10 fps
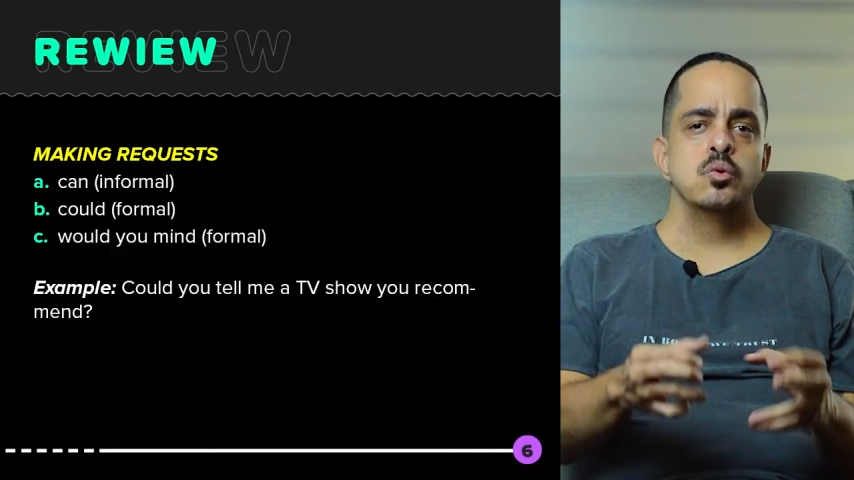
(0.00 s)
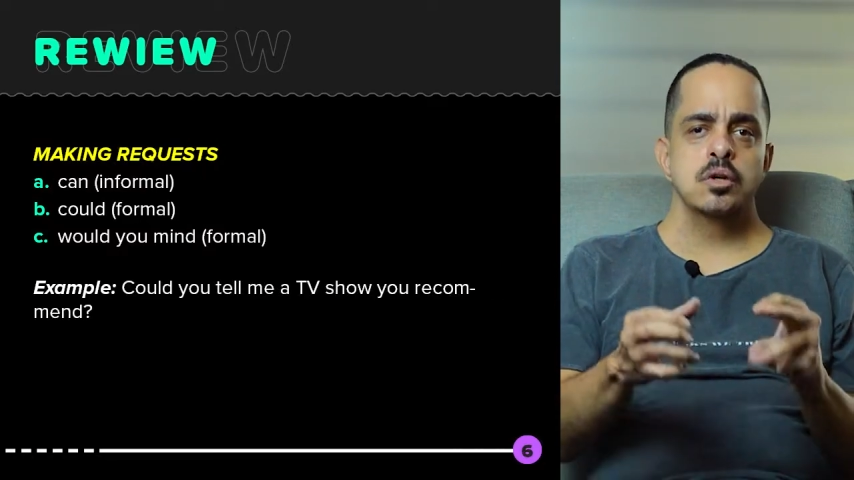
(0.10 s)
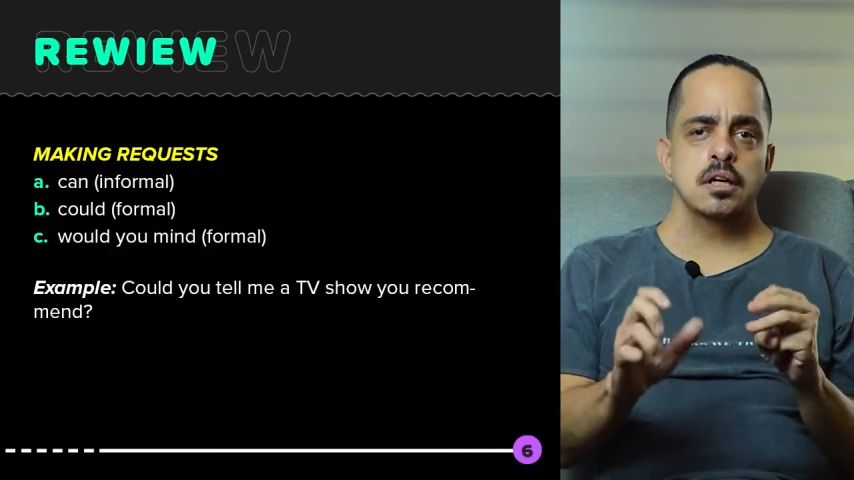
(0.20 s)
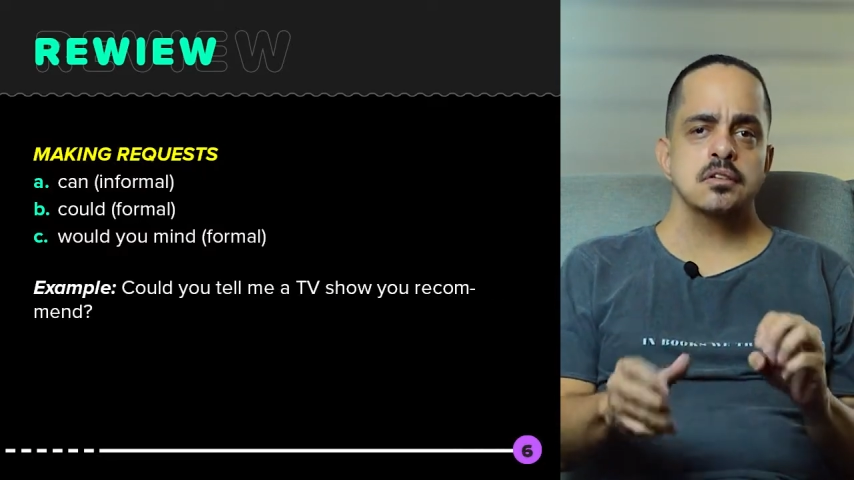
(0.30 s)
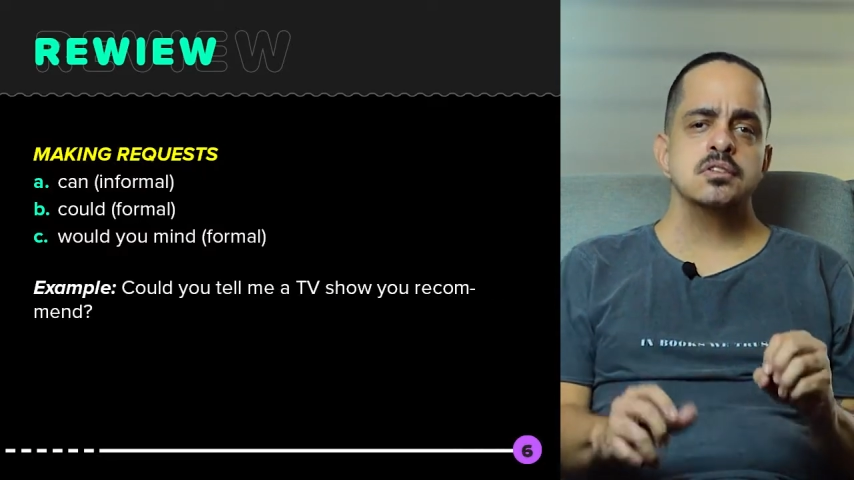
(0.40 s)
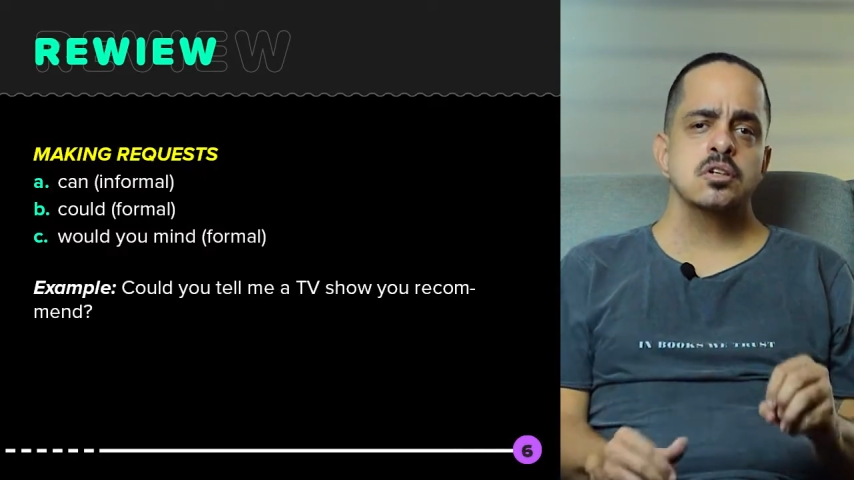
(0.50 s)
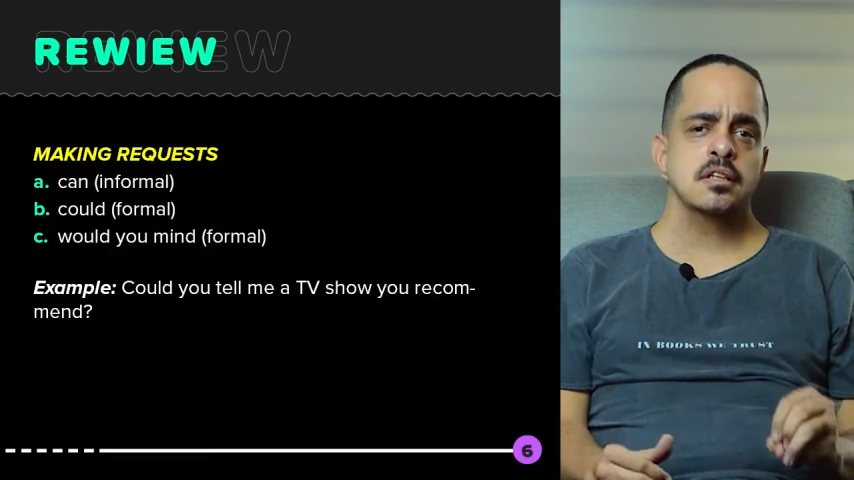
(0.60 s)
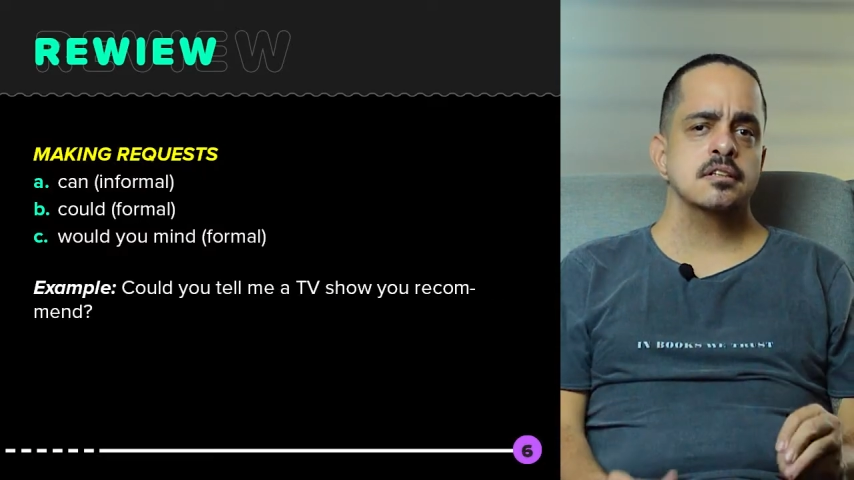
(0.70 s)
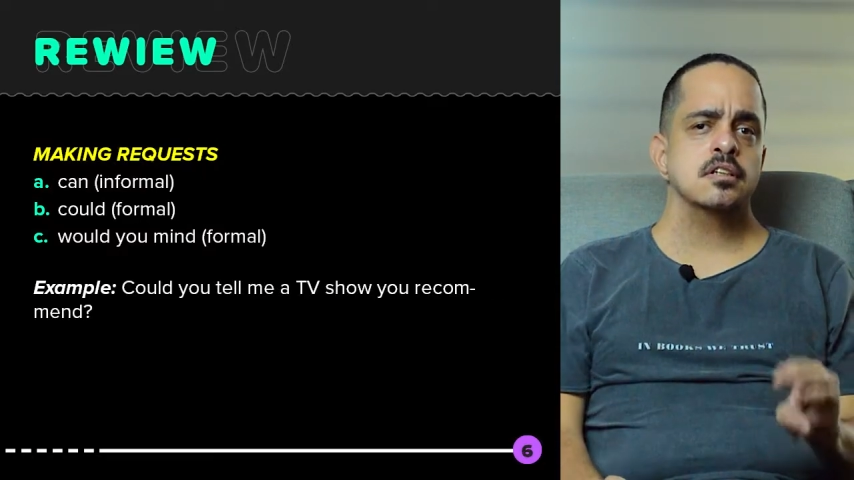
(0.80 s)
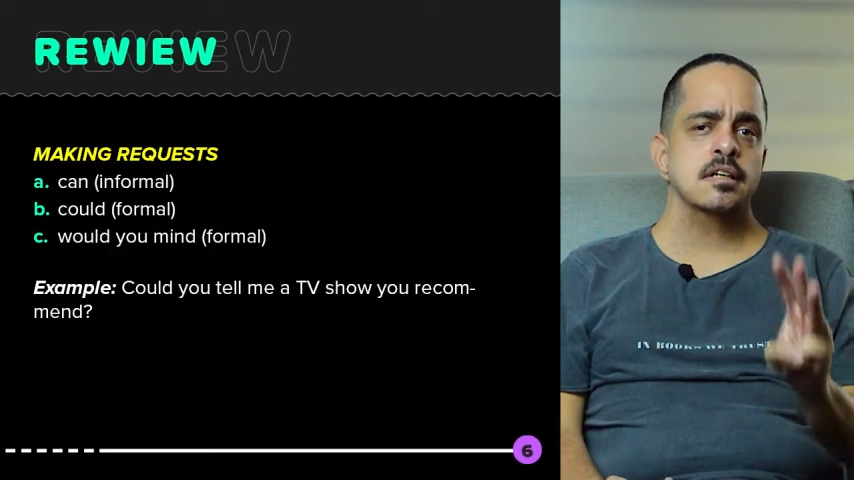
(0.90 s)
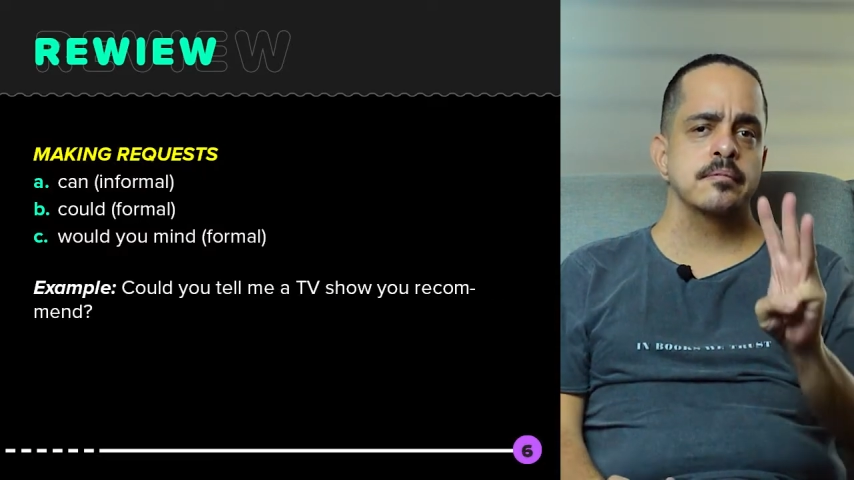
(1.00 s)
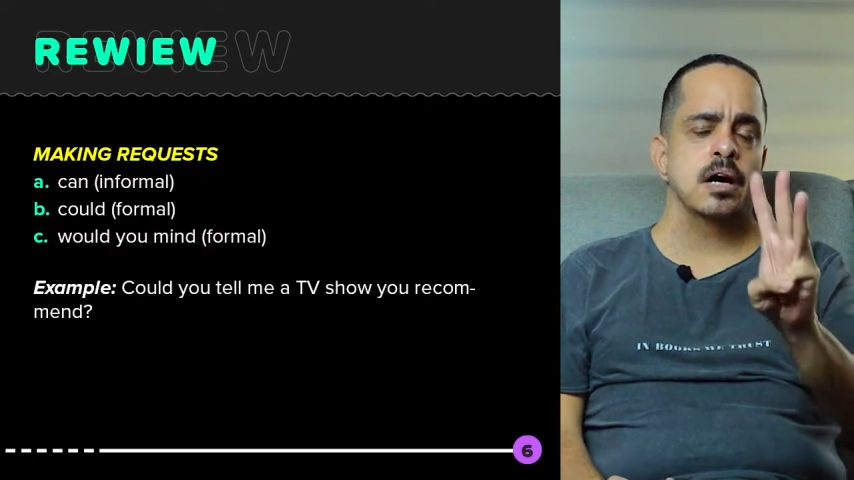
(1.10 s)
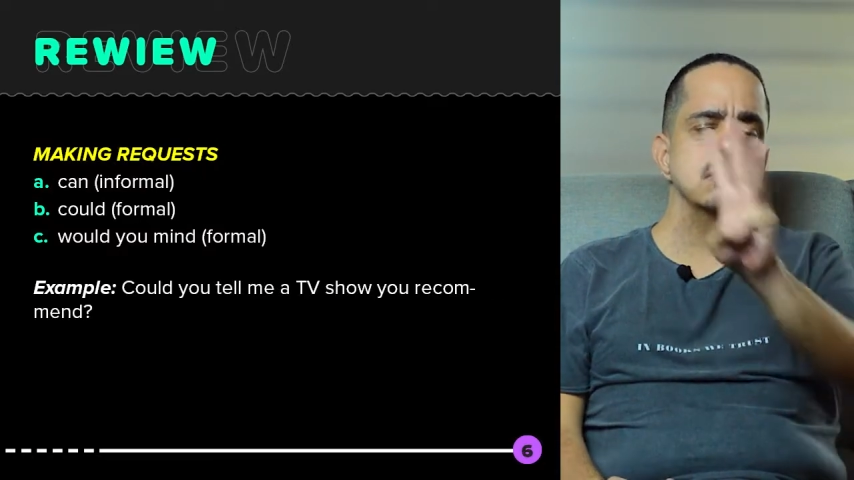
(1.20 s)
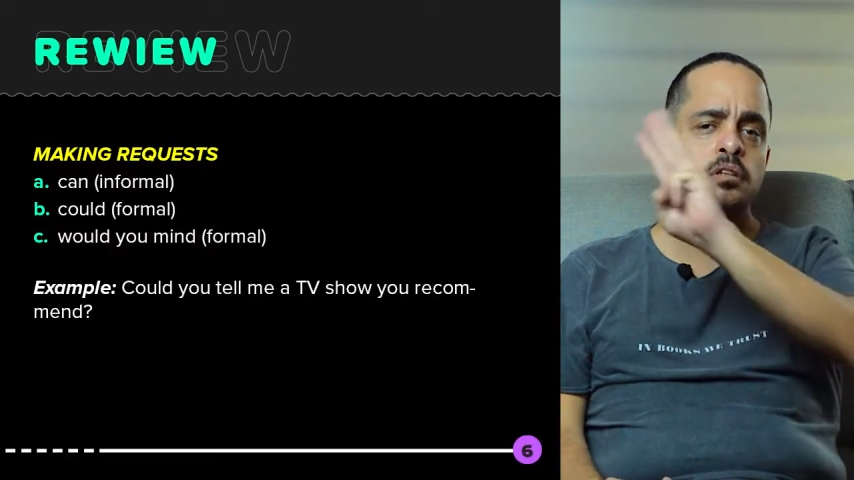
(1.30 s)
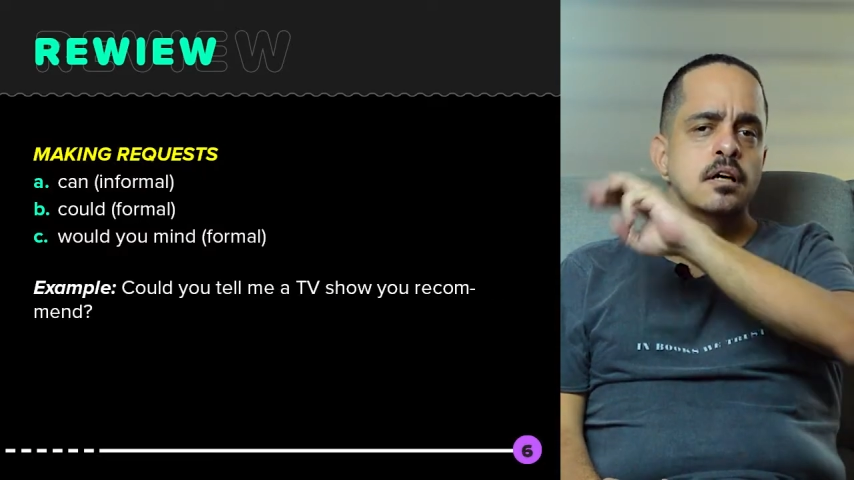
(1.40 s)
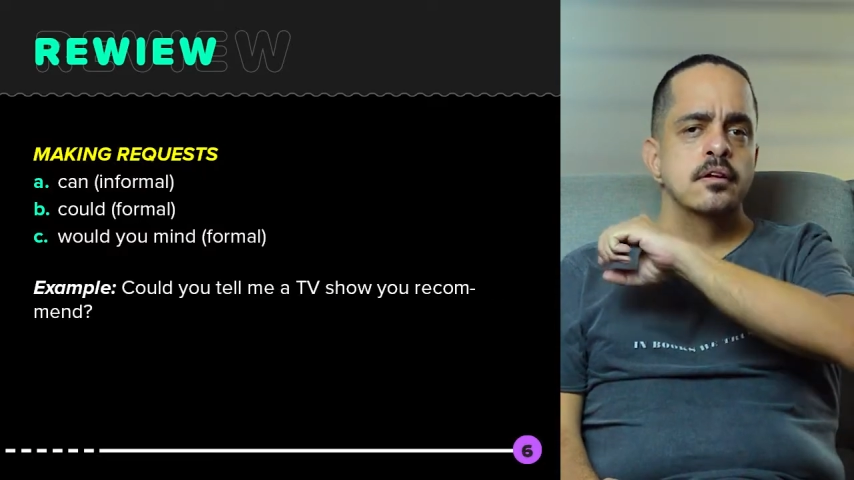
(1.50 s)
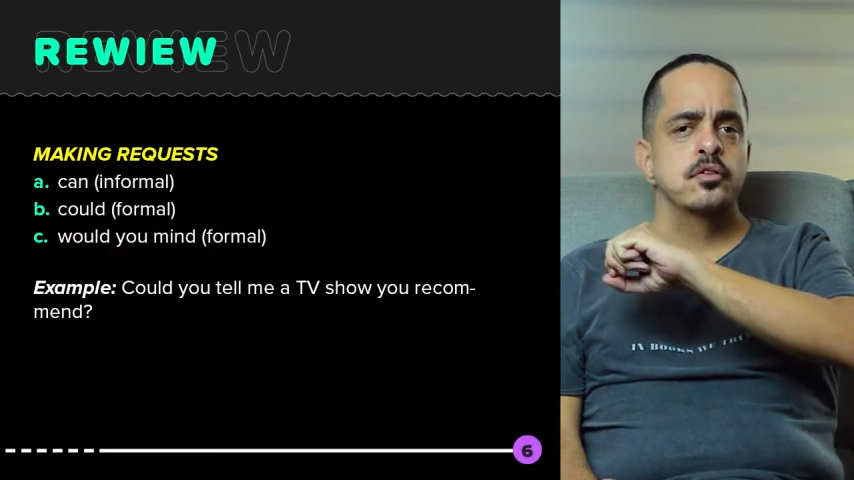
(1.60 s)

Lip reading: we're also going to talk about